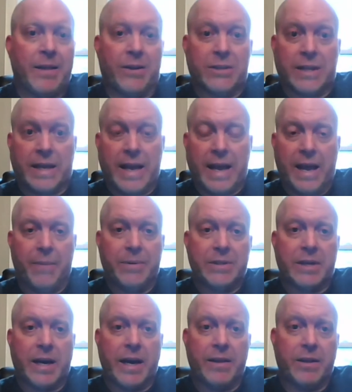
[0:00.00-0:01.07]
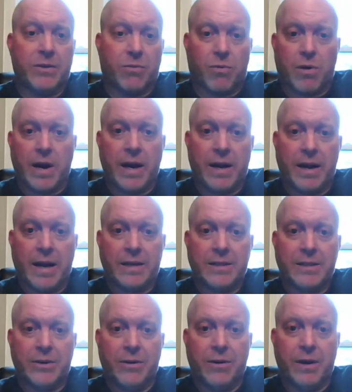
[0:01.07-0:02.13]
And there's a campsite that's right
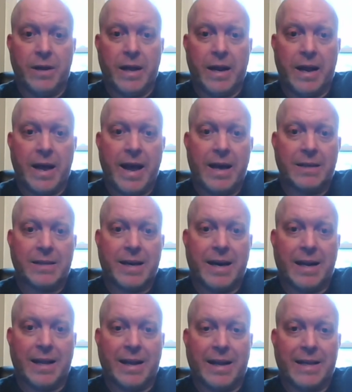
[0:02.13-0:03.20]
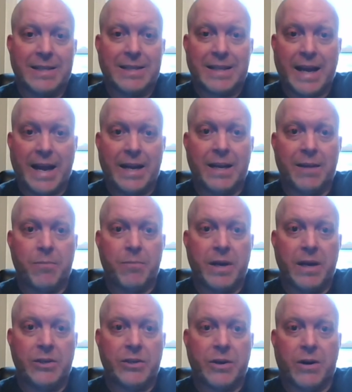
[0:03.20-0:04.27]
next to it, and it has kind of like a sandy
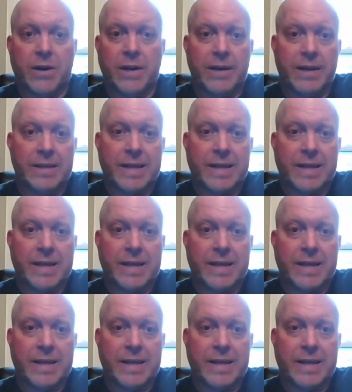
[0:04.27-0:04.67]
beach on it.